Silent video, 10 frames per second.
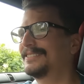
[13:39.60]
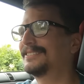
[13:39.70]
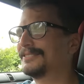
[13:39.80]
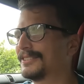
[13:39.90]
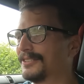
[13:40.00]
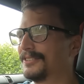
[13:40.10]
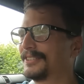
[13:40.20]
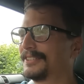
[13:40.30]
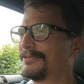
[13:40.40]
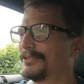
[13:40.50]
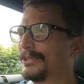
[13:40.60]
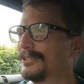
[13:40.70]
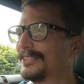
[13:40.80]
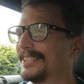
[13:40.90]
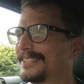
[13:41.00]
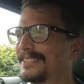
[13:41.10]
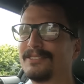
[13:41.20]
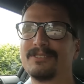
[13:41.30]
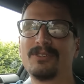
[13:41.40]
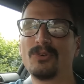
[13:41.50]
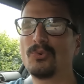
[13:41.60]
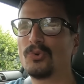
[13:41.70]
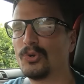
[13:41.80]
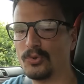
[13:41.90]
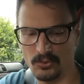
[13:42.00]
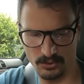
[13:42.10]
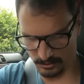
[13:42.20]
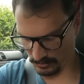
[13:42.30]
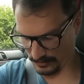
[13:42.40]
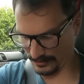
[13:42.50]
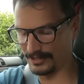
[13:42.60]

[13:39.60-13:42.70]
Oh God, I don't want to be doing this. Oh.